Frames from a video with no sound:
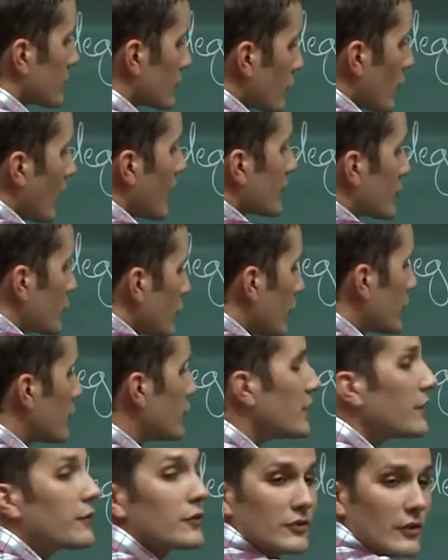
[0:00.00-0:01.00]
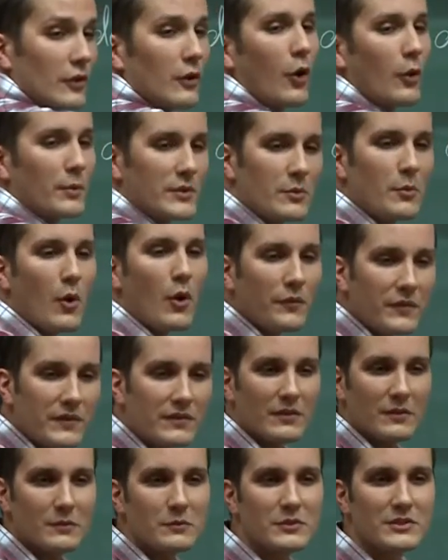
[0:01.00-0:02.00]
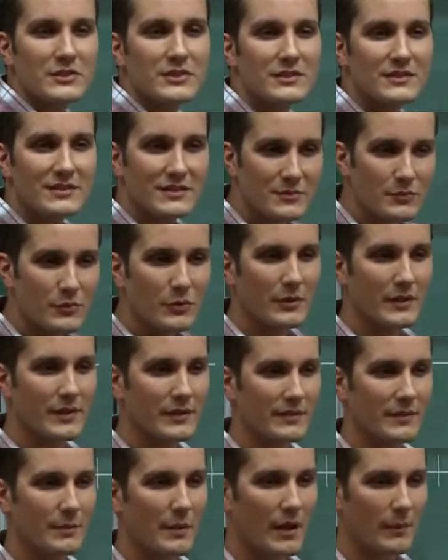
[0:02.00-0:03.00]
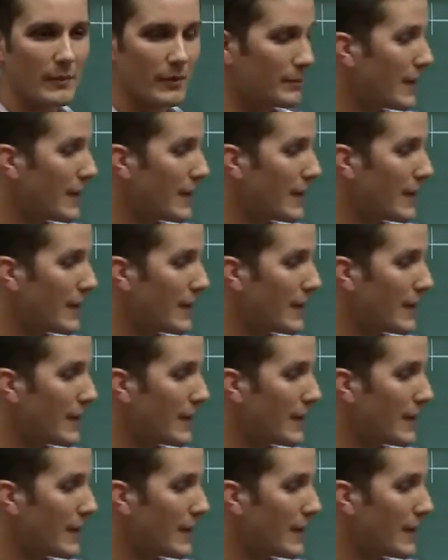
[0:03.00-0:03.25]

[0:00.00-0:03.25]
well, to a universal homeomorphism, which is this purely inseparable